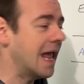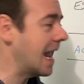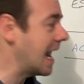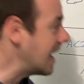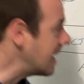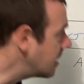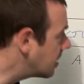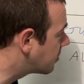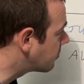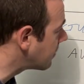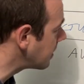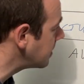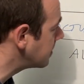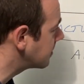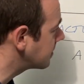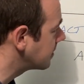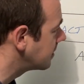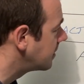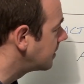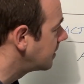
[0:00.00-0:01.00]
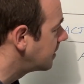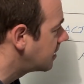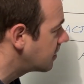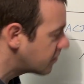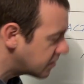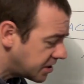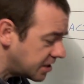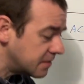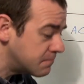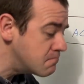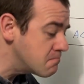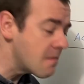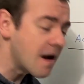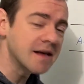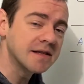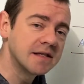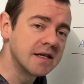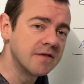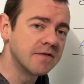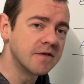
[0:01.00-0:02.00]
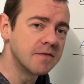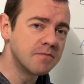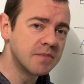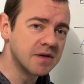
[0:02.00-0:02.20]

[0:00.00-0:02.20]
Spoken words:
increase, which is massive in